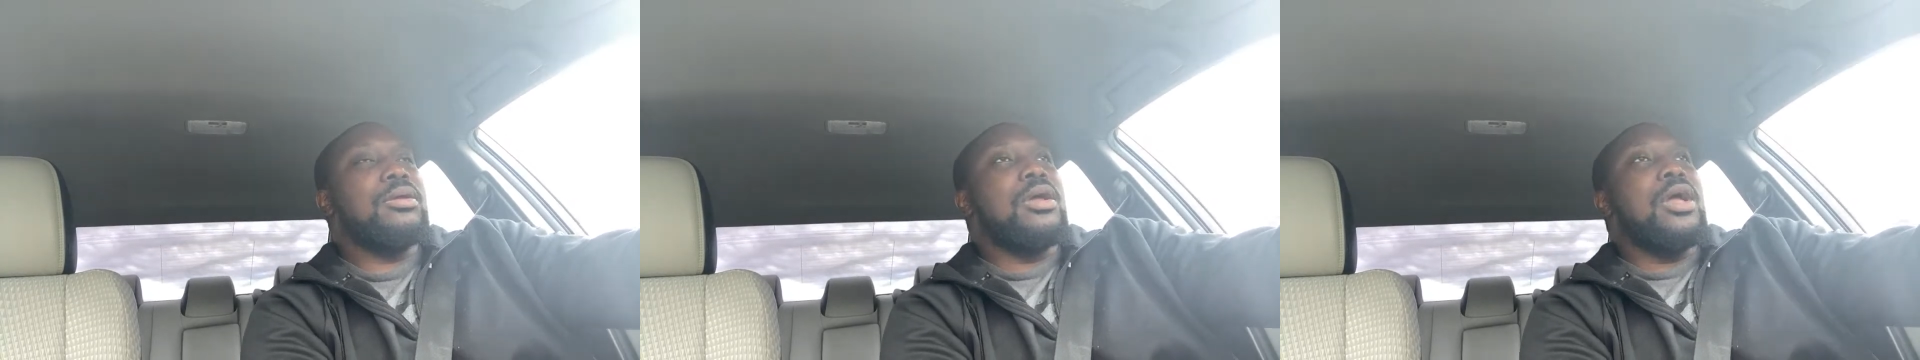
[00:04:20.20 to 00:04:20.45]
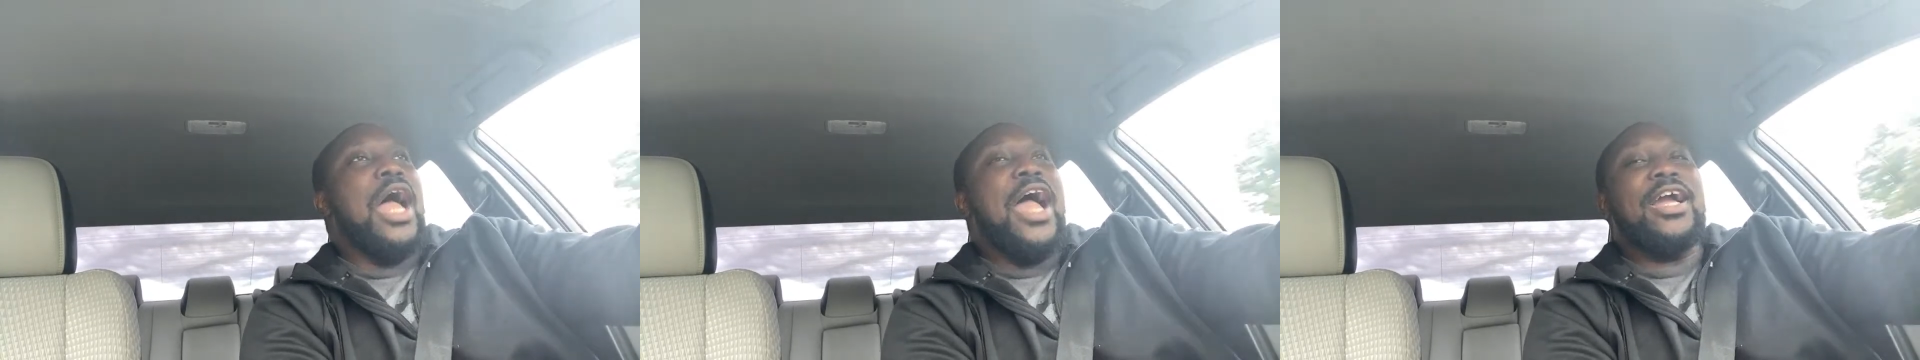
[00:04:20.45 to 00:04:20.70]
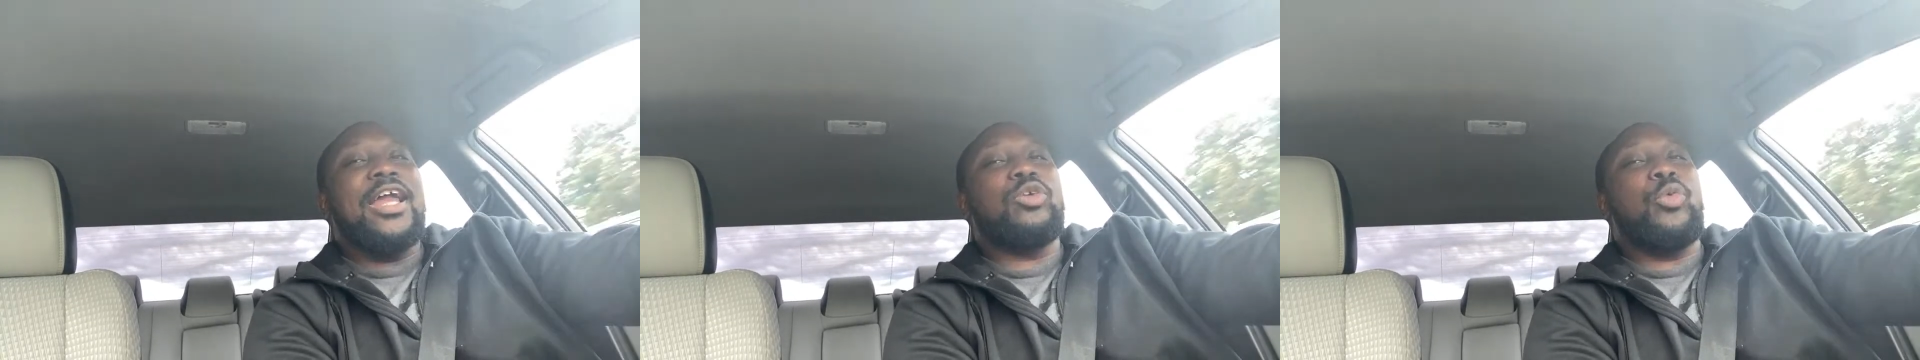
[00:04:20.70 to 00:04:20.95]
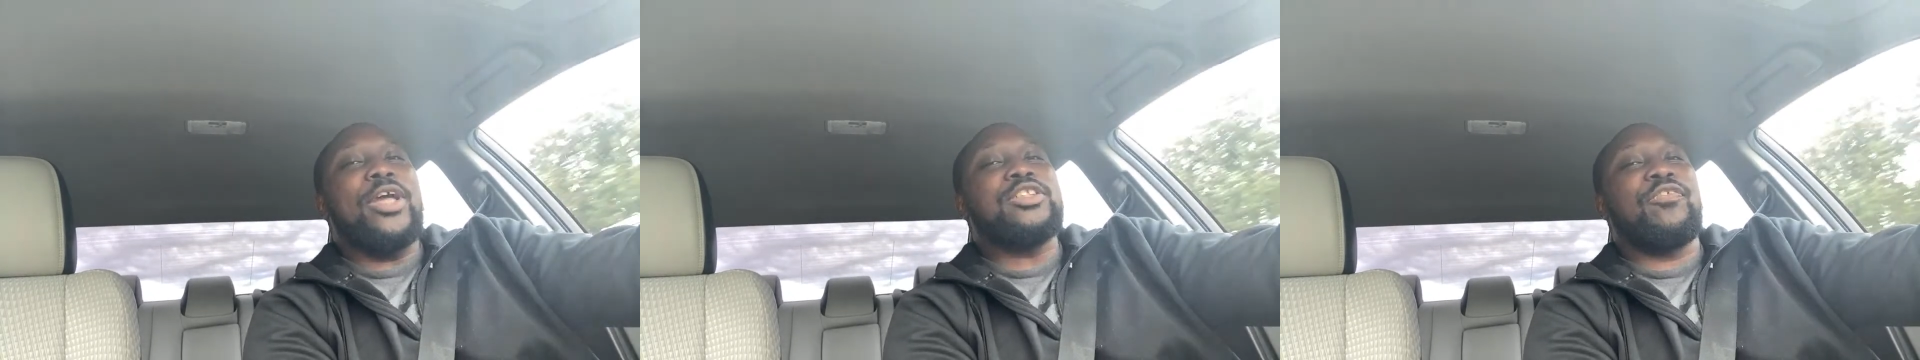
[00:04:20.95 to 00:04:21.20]
I got a
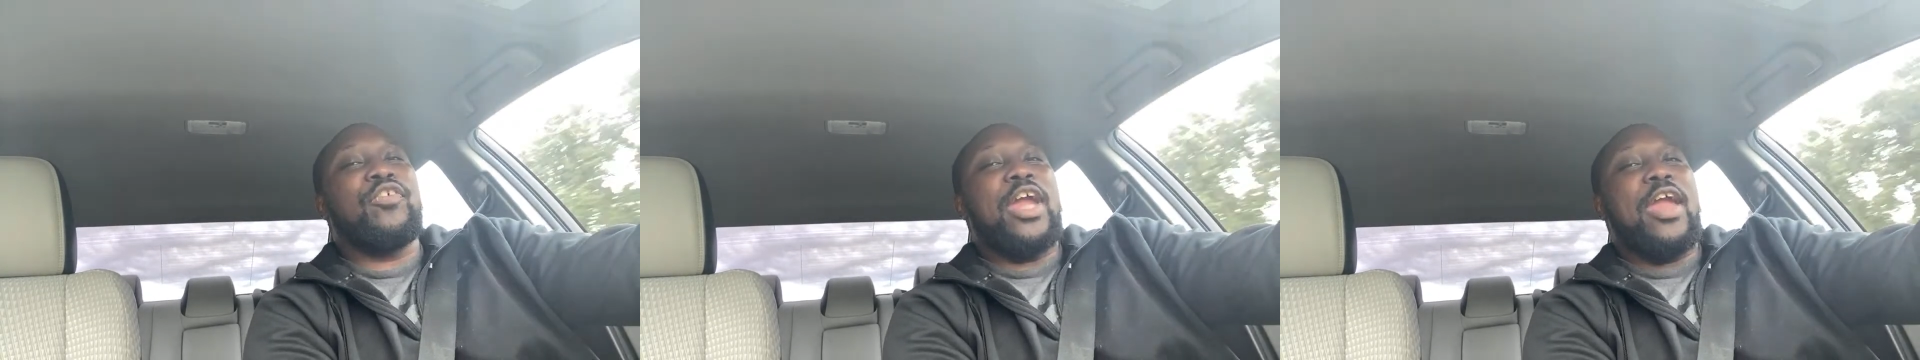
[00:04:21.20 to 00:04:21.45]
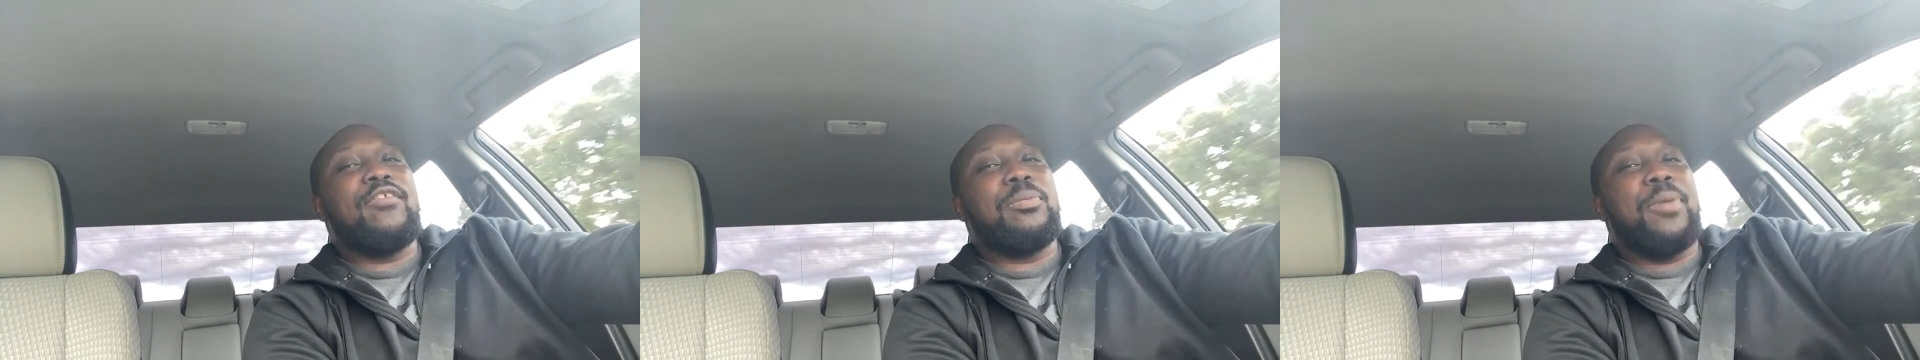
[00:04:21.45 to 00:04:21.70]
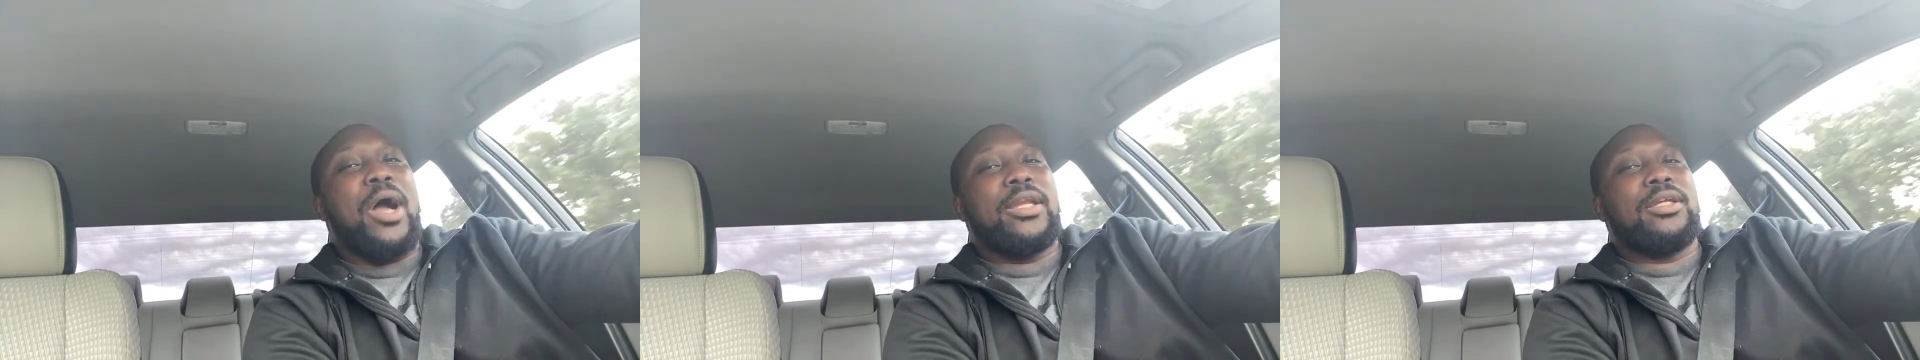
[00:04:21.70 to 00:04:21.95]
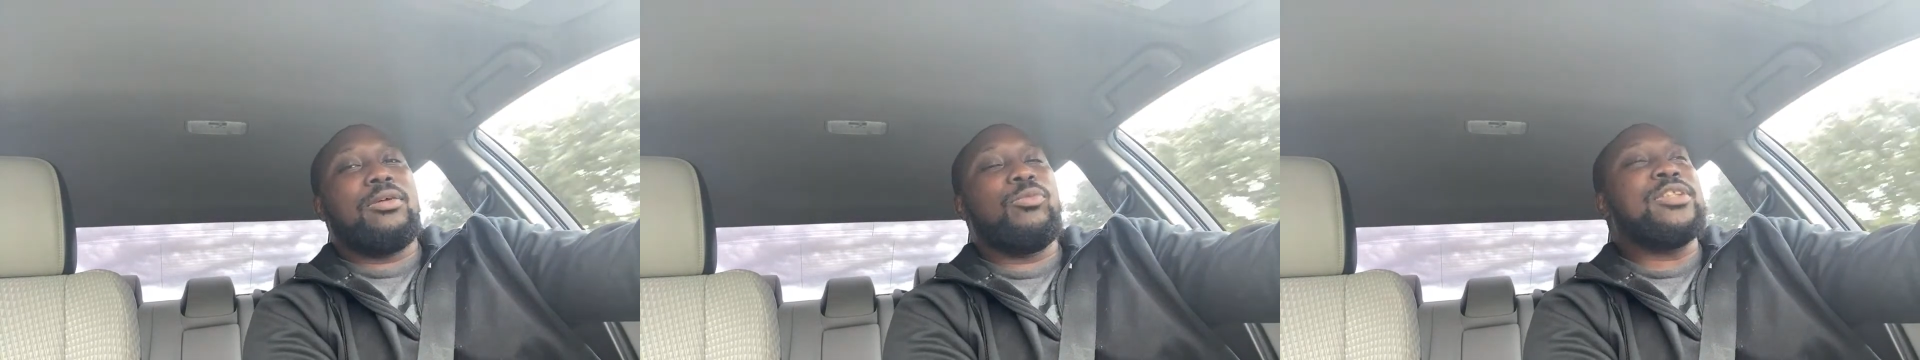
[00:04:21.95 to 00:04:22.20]
question for everybody.
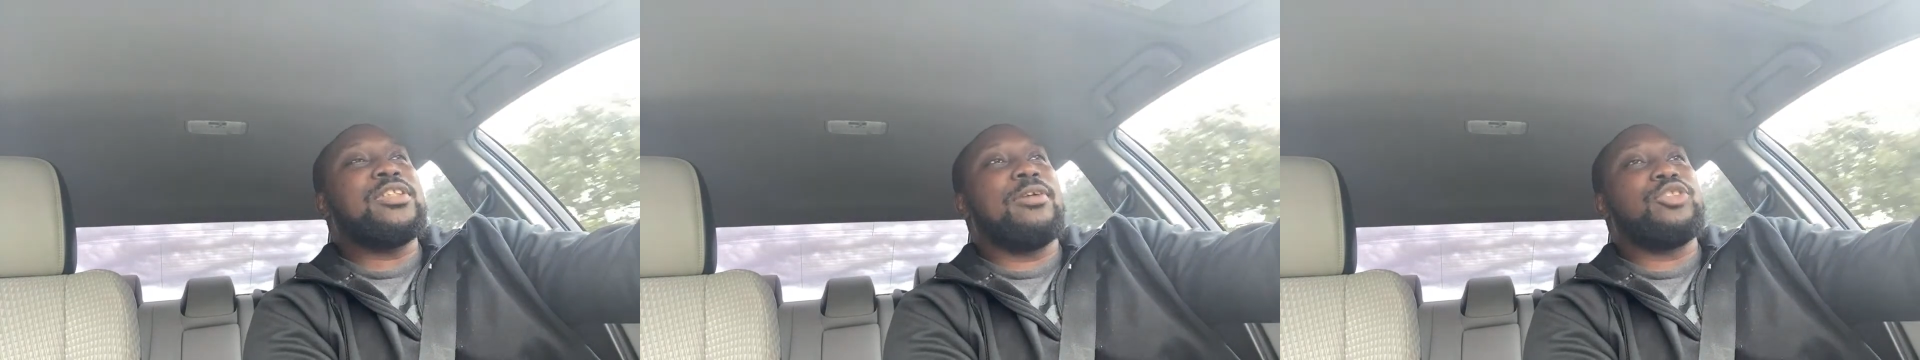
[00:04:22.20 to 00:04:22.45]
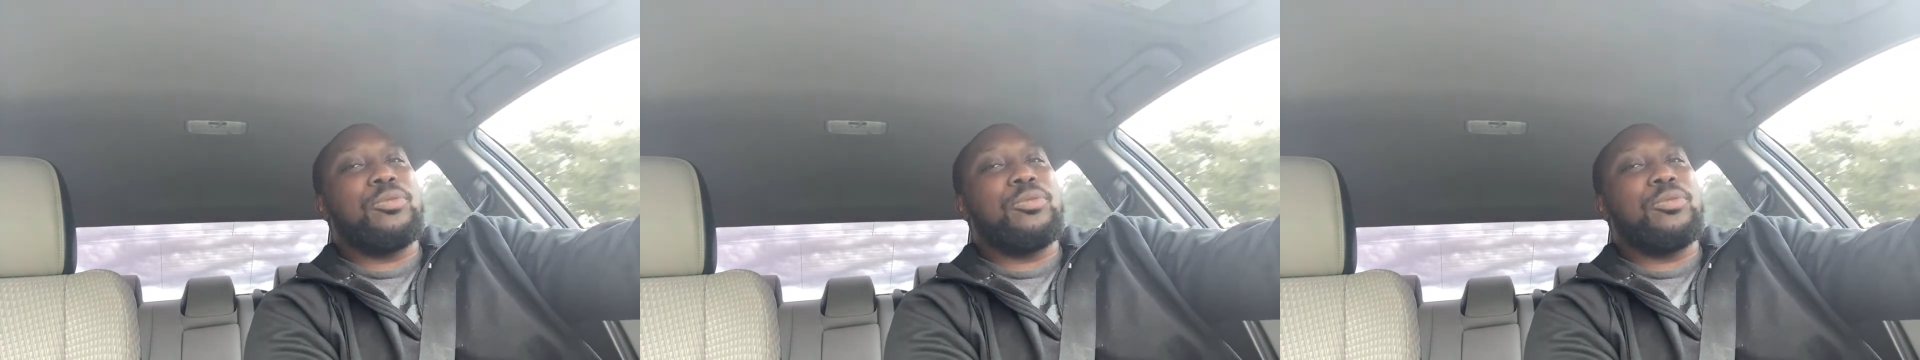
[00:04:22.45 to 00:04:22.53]
What's up,